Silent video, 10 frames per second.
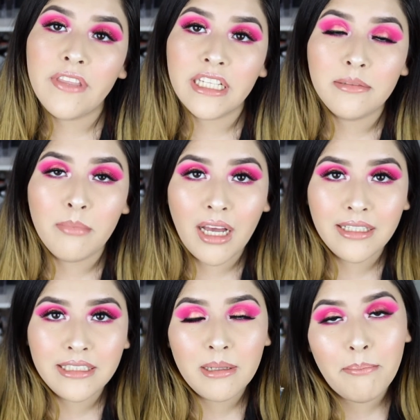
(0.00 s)
this
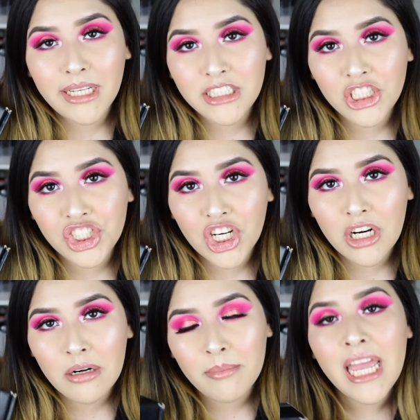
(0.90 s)
month's
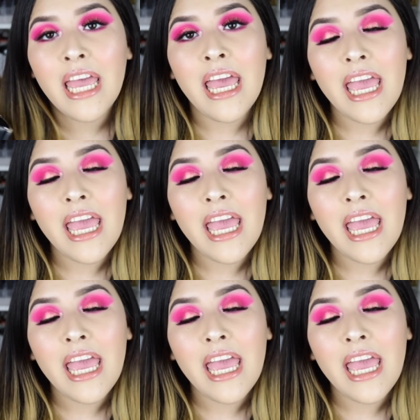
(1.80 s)
Boxycharm